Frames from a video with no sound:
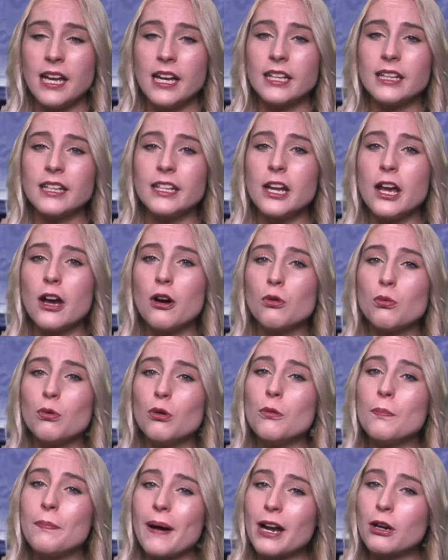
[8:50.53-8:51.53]
Glenelg
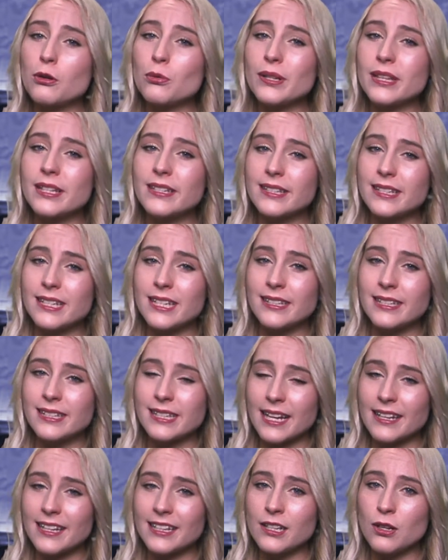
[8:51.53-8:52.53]
will battle with the
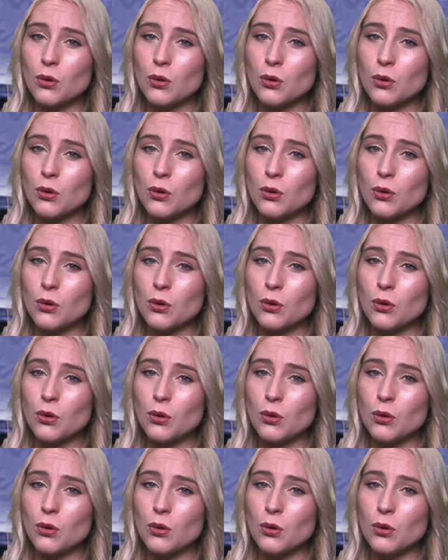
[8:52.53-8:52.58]
Southern,